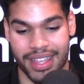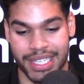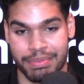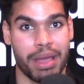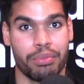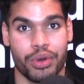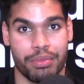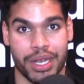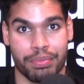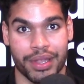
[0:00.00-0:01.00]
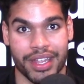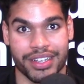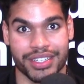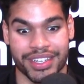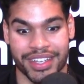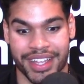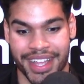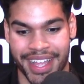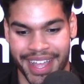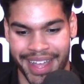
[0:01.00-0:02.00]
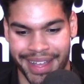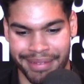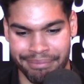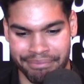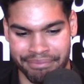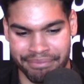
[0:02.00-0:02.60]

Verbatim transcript: is memory manipulation um,